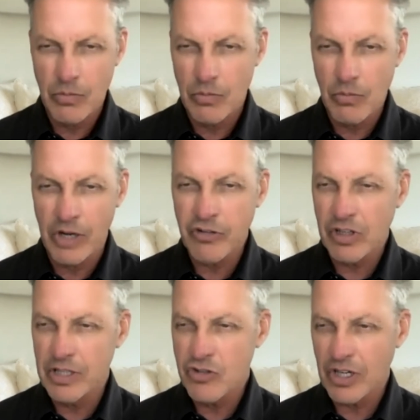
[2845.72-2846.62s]

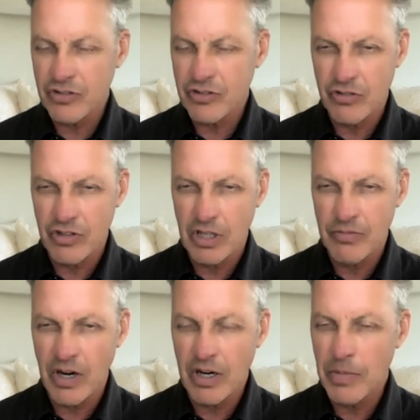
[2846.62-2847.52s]
racial injustice and
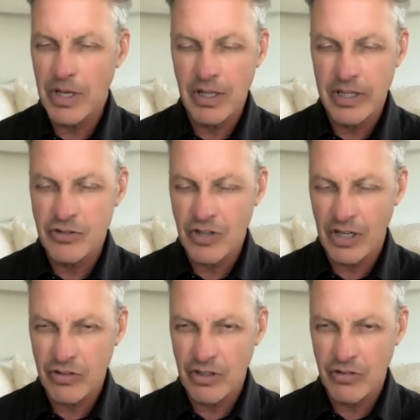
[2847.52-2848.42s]
environmental
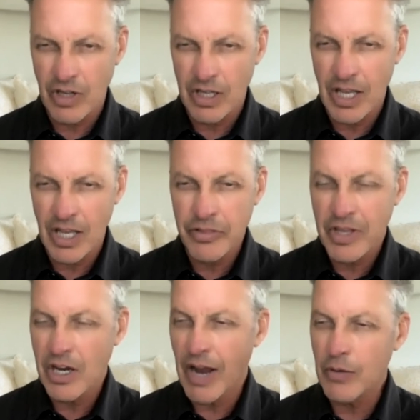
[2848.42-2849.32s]
injustice and
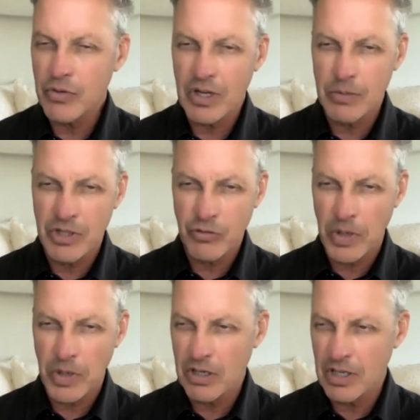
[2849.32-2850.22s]
healthcare outcome
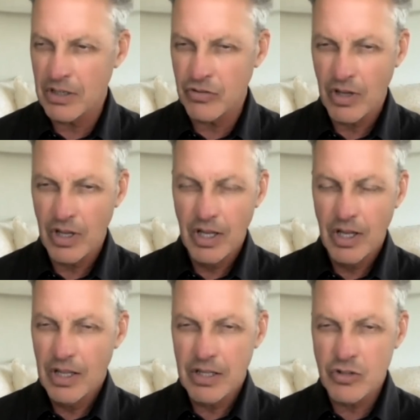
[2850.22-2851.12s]
disparities.
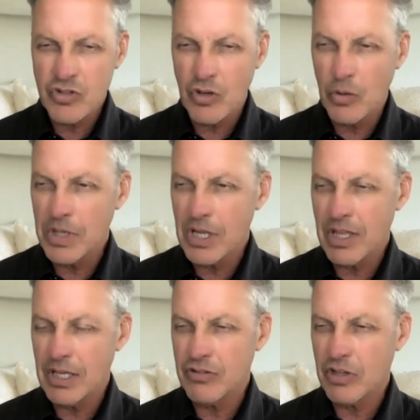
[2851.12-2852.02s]
There's so many
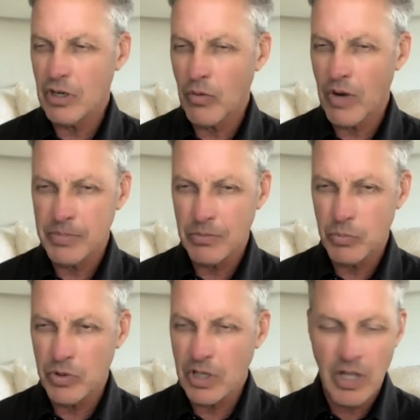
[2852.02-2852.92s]
things that are wrapped up
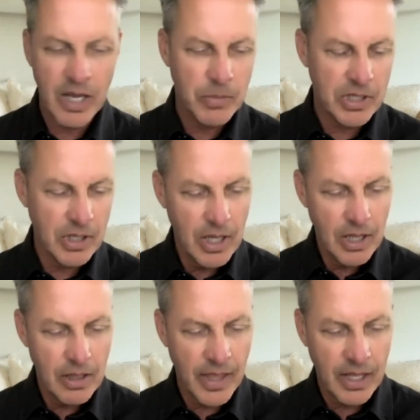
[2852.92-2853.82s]
with climate
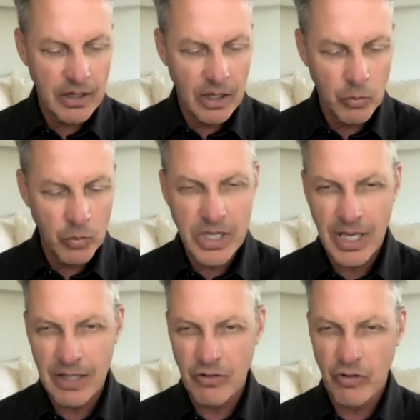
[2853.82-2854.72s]
that we
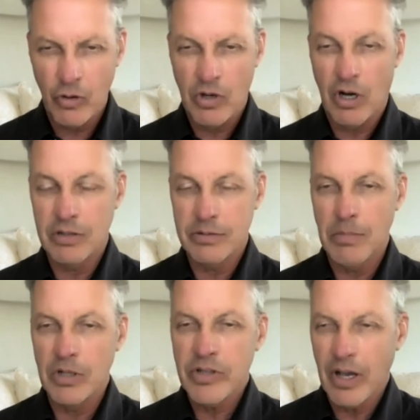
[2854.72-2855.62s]
can so-called
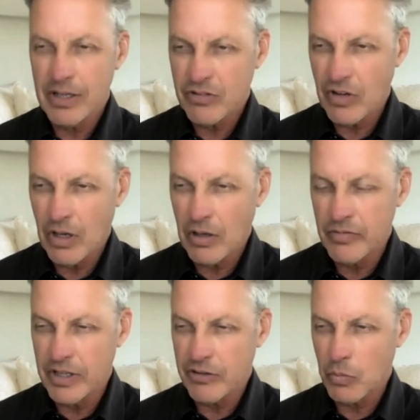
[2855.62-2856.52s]
multi-solve
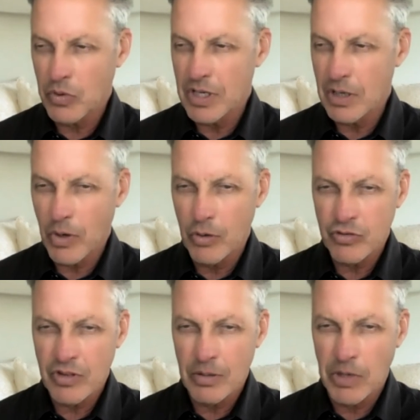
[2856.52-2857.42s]
as we
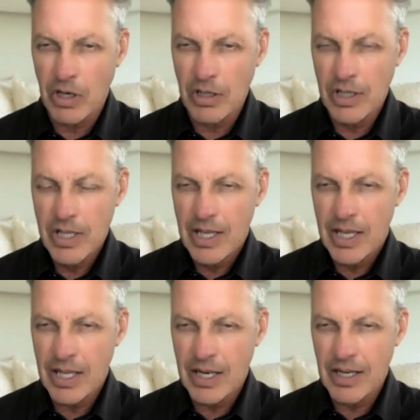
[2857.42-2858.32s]
approach them all.
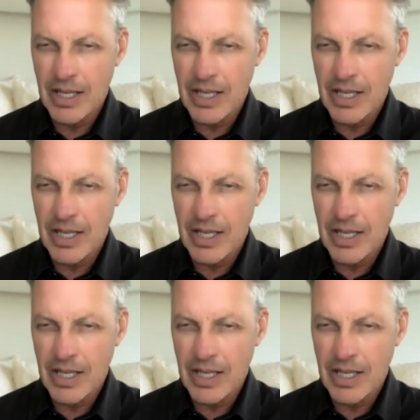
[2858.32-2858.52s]
And